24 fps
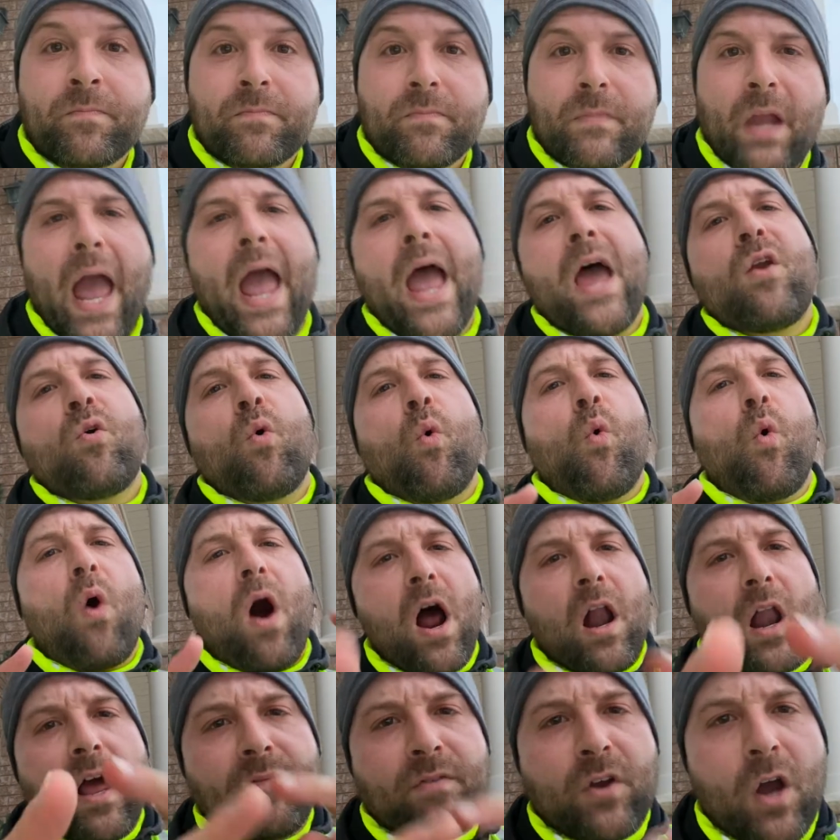And while
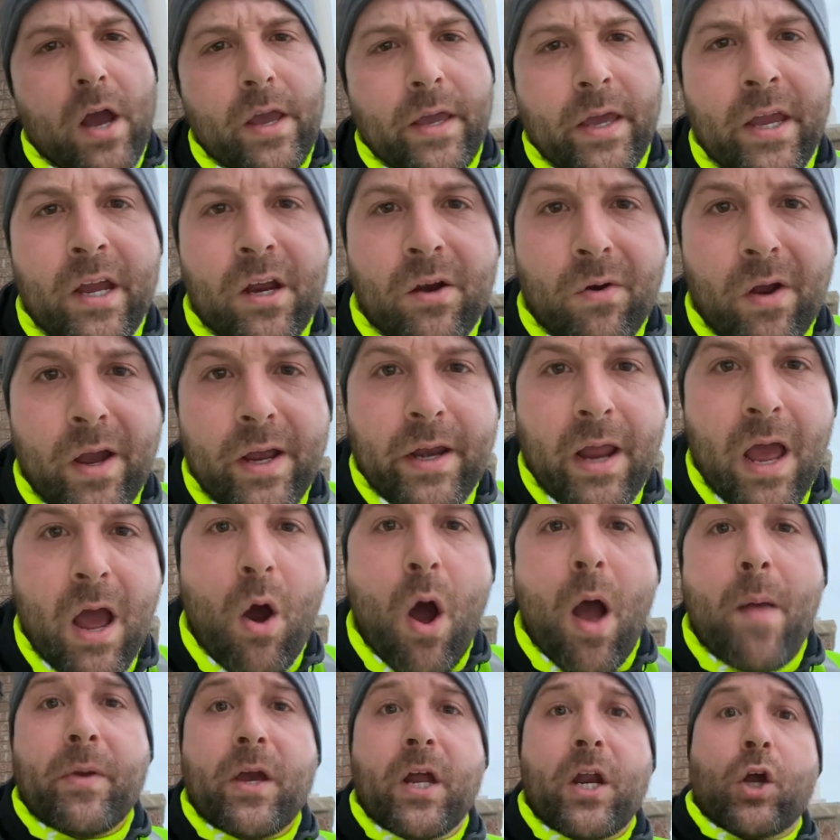I've got you here right now,
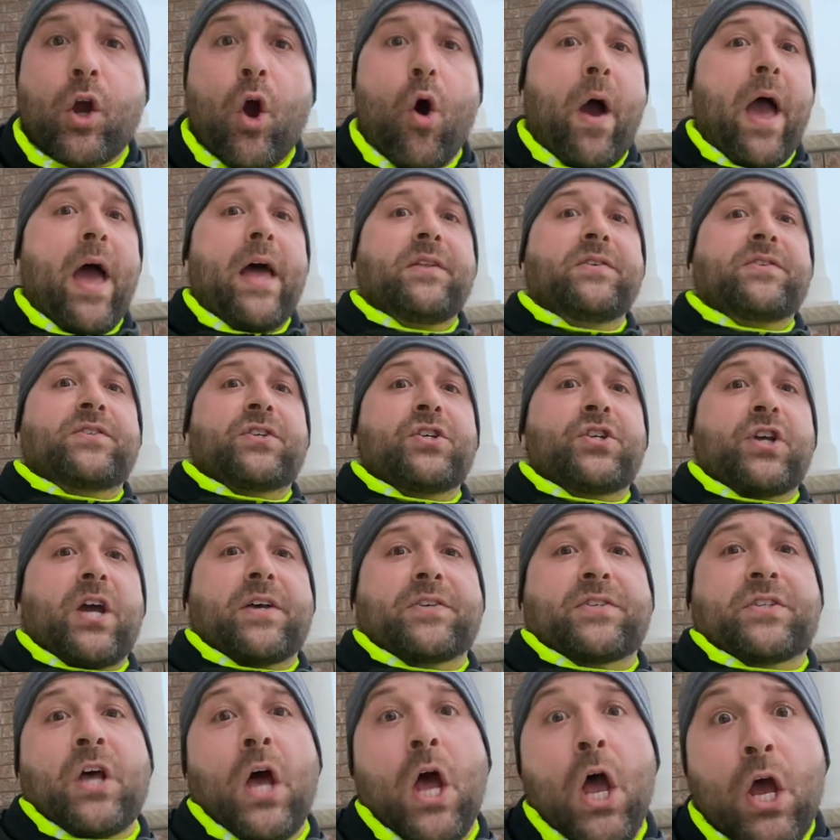I'm gonna go ahead and
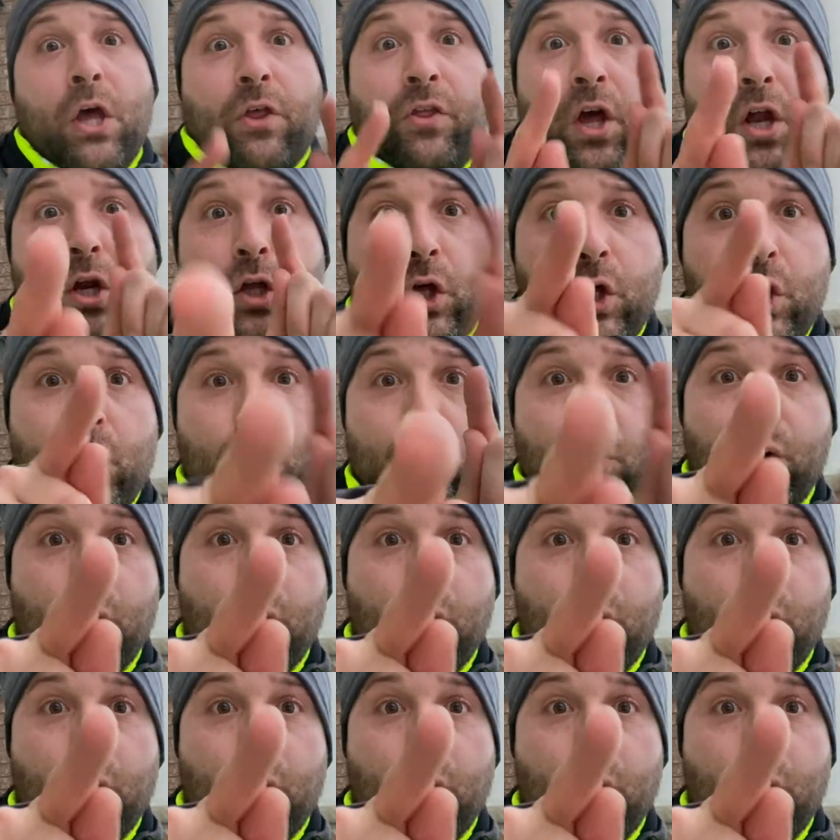suggest that you